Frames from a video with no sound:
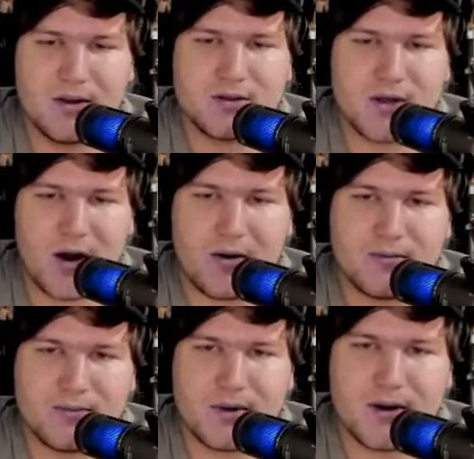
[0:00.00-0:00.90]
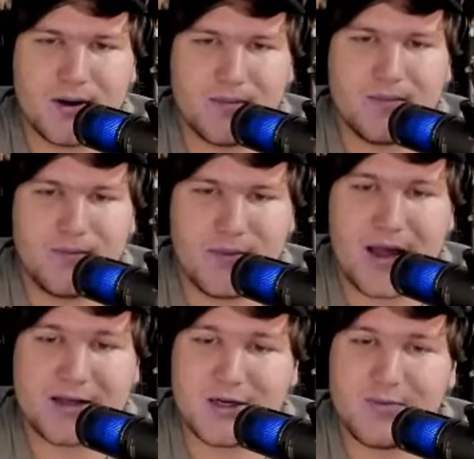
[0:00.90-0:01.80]
So um,
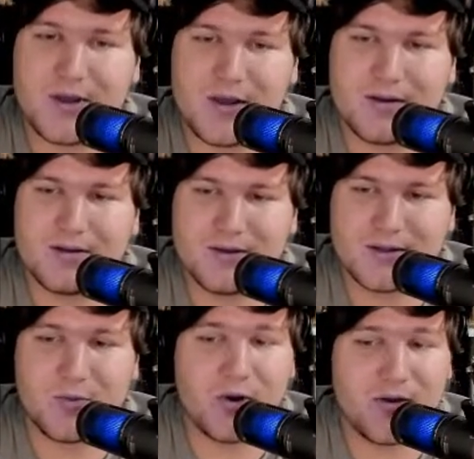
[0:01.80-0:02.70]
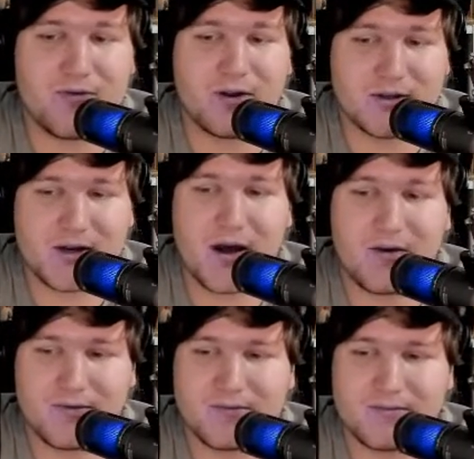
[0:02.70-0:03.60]
that's going to be some really fun
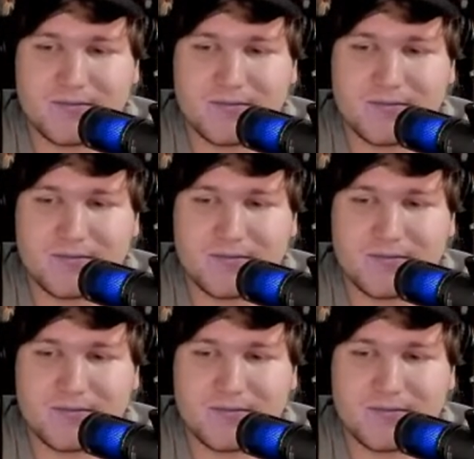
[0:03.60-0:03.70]
stuff.